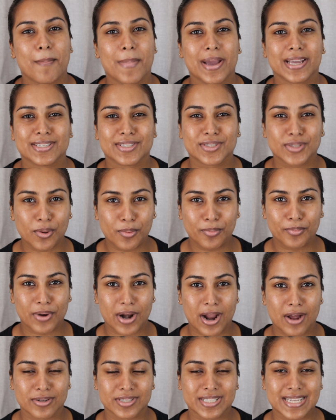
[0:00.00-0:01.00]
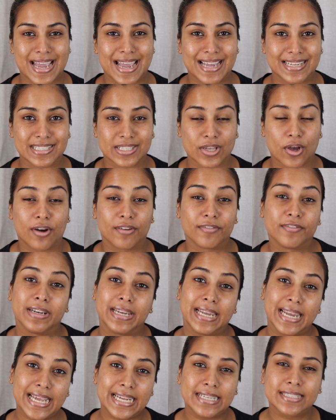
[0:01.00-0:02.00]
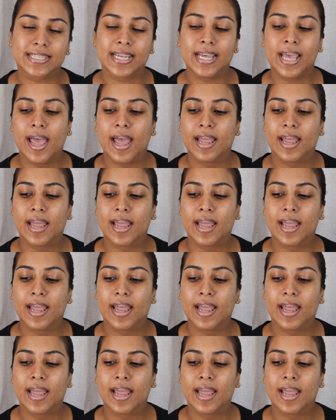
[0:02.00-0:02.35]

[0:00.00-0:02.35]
my soap brows as of late.